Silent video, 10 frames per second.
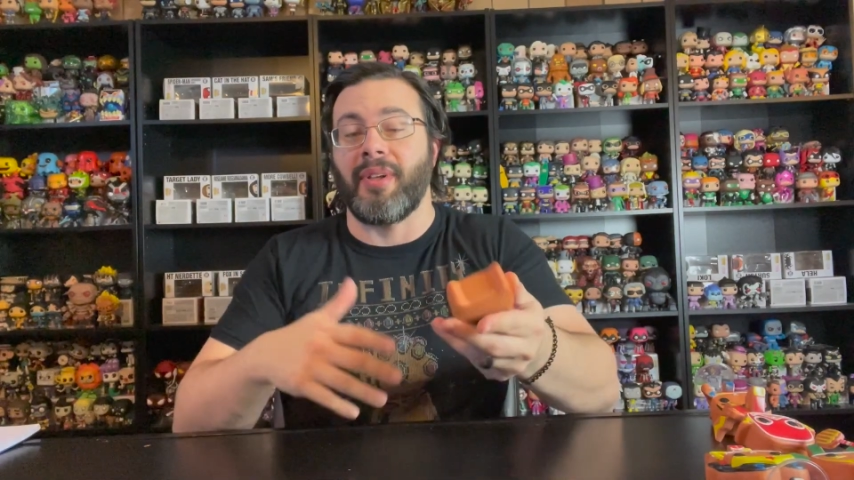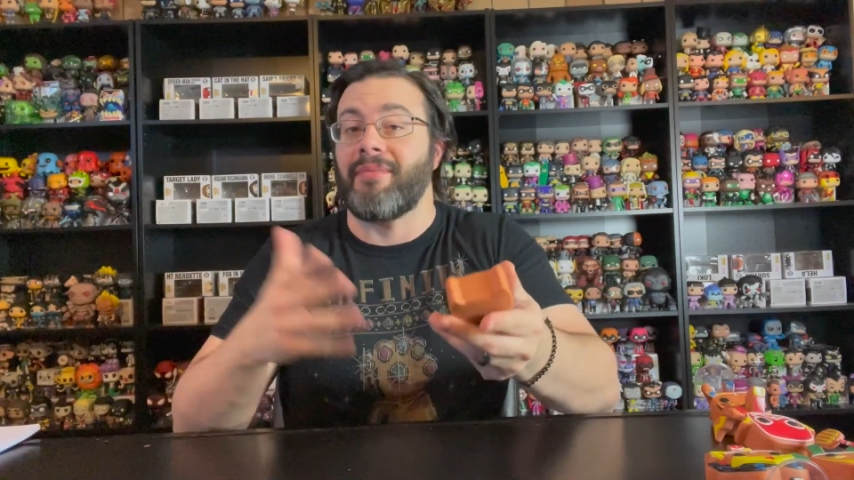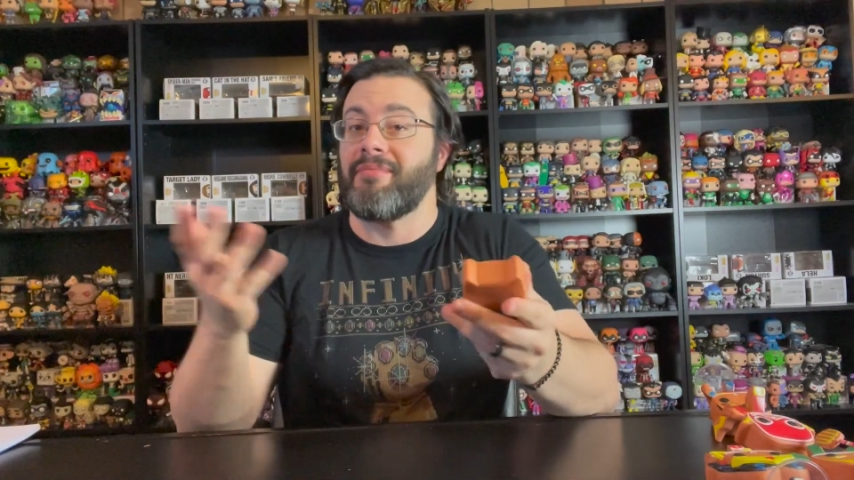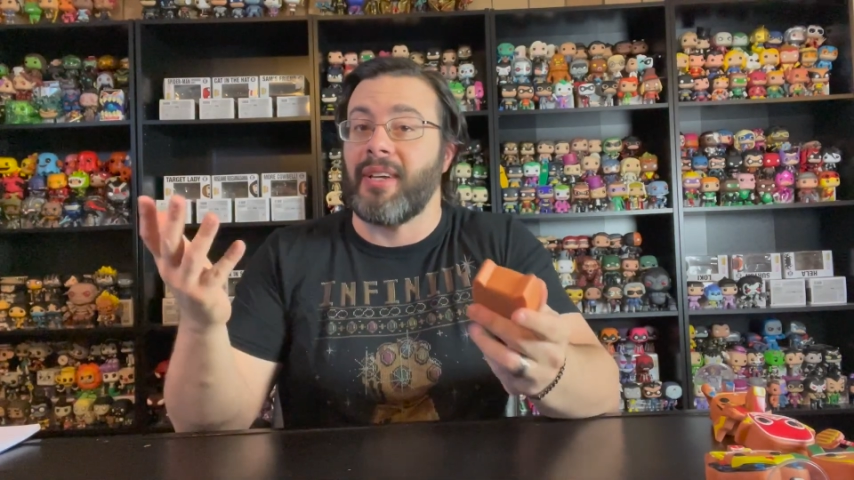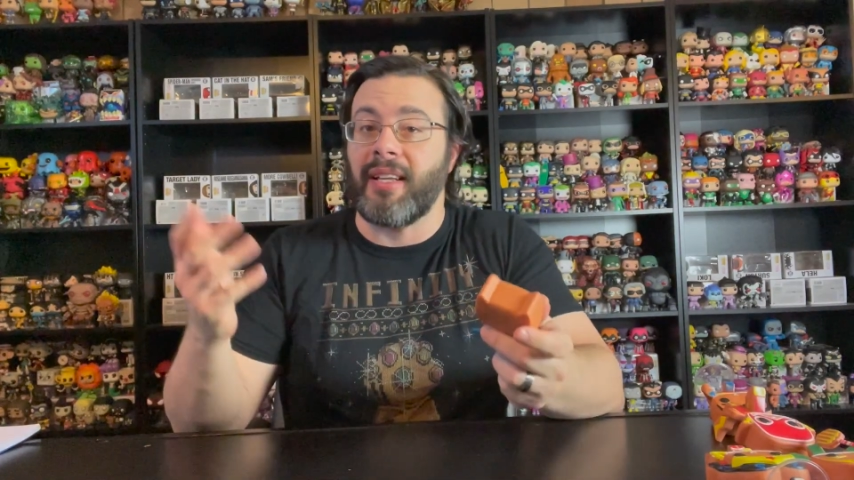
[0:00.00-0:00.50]
but
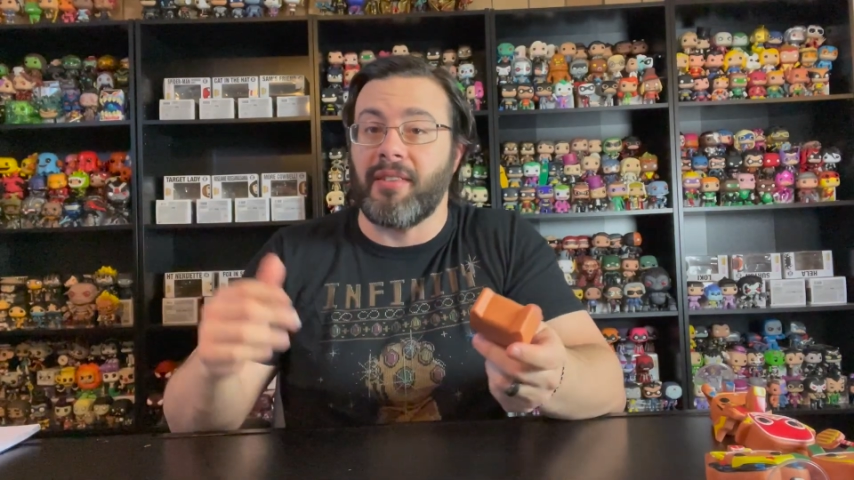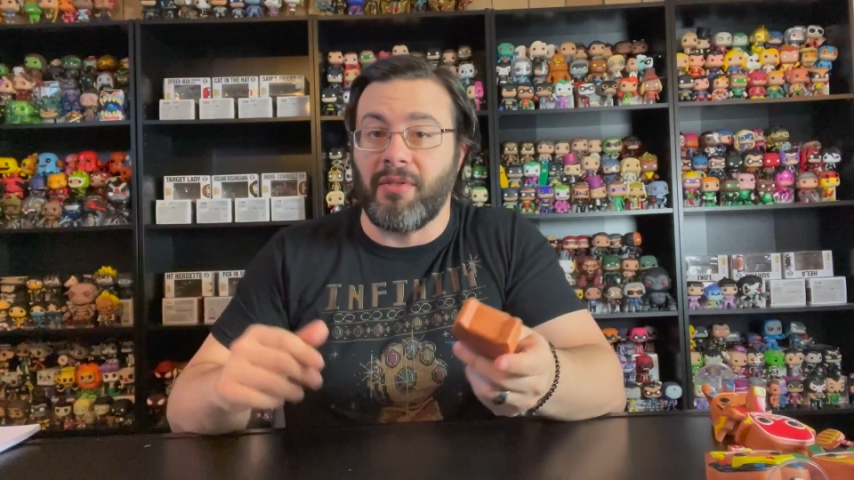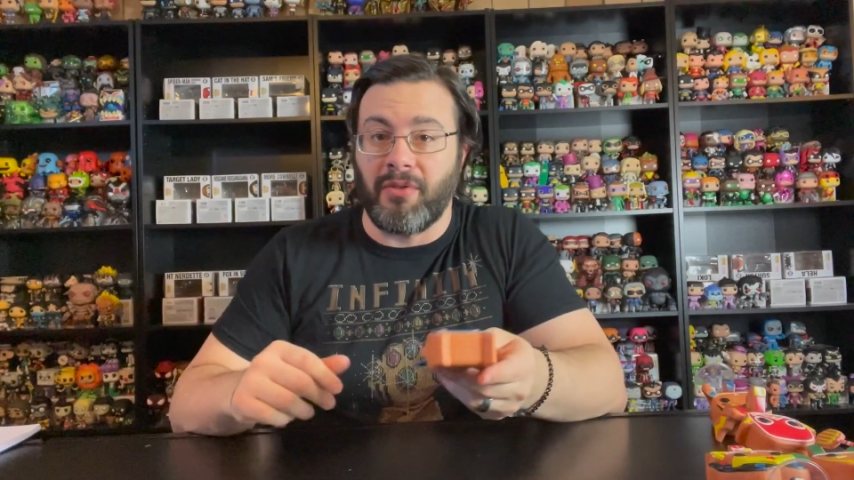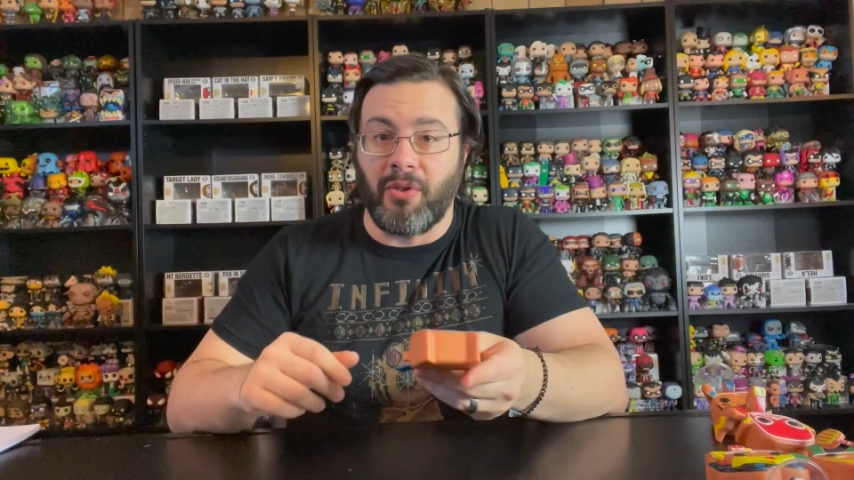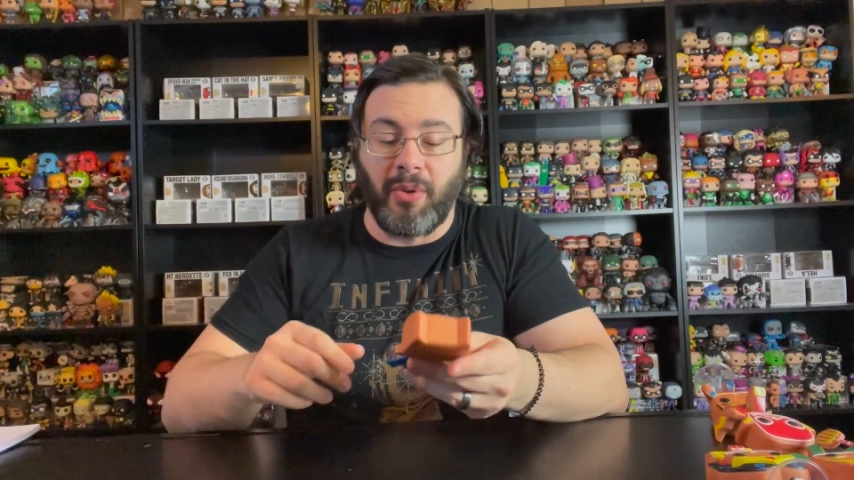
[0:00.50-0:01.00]
I guess
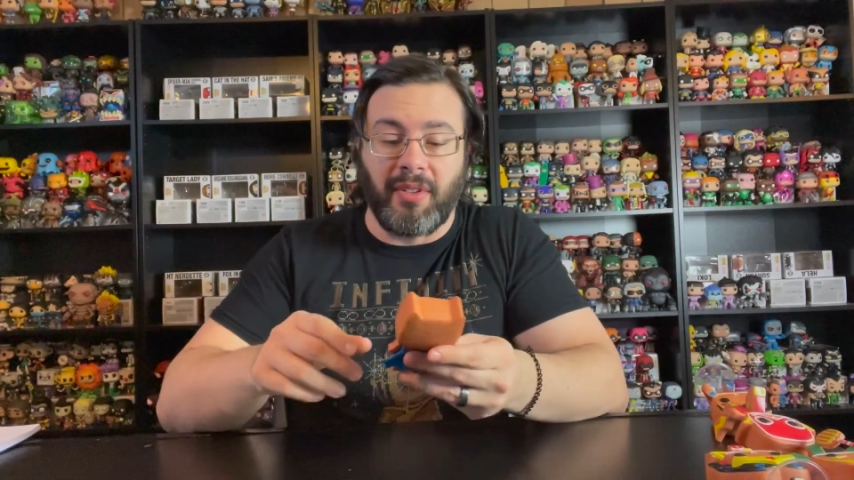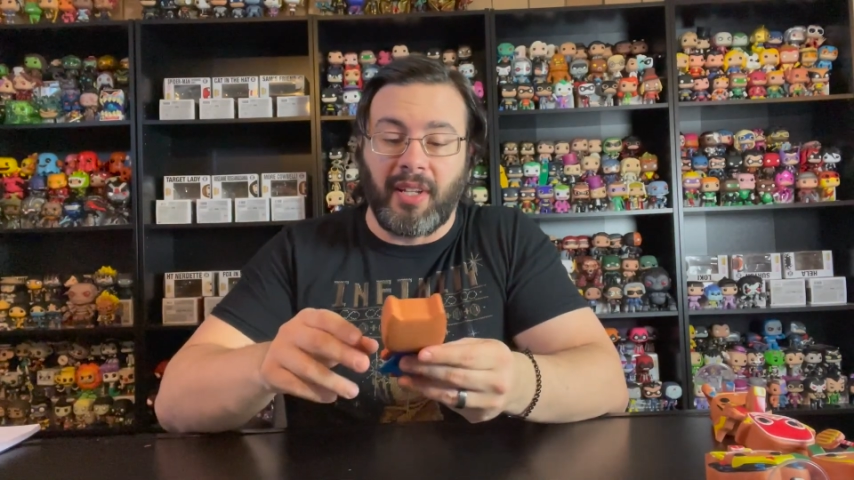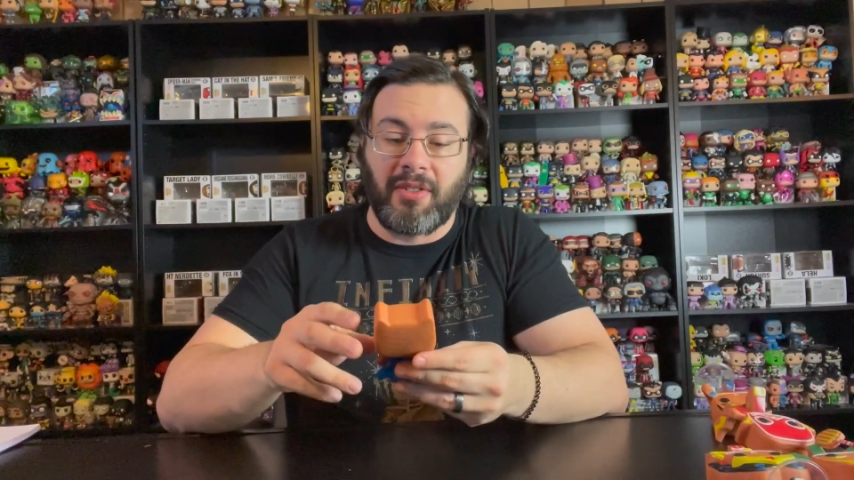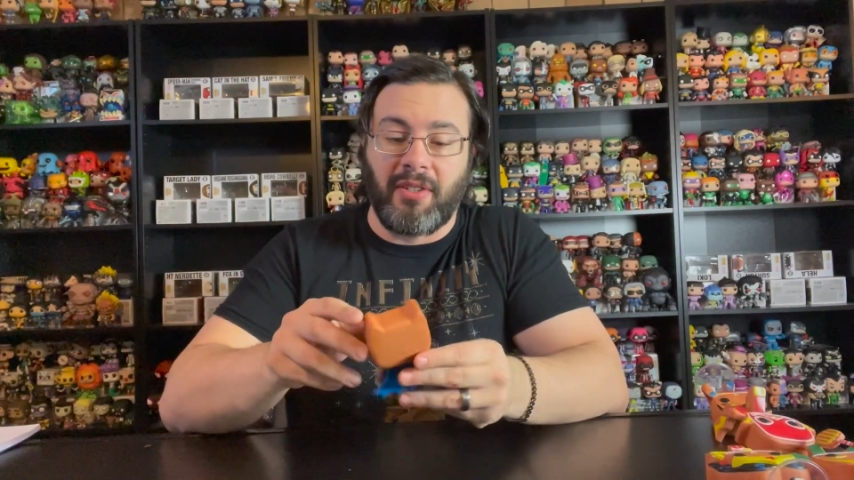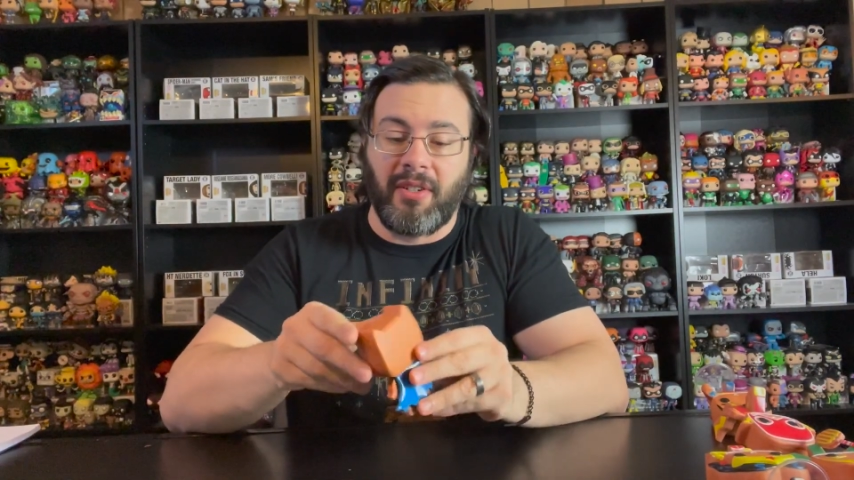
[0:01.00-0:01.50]
there's always
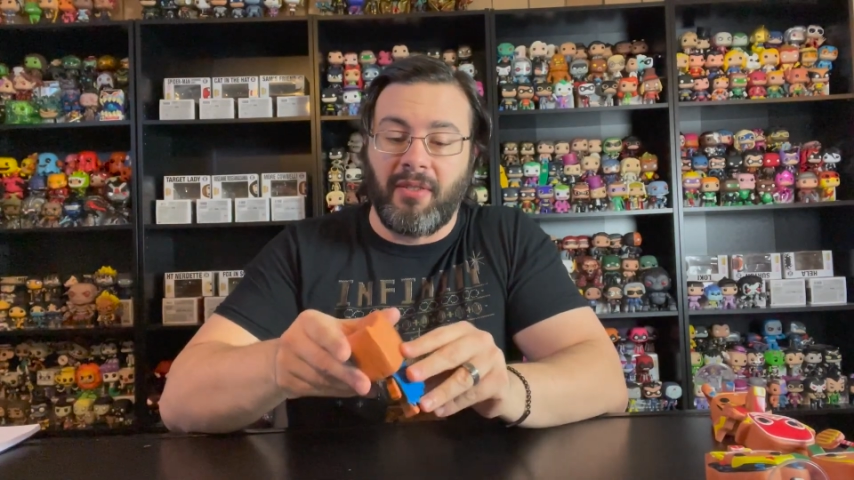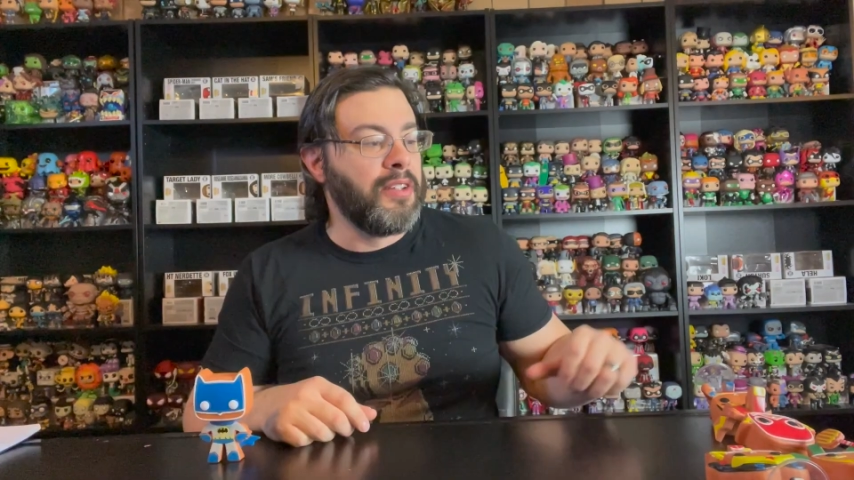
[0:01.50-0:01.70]
next year.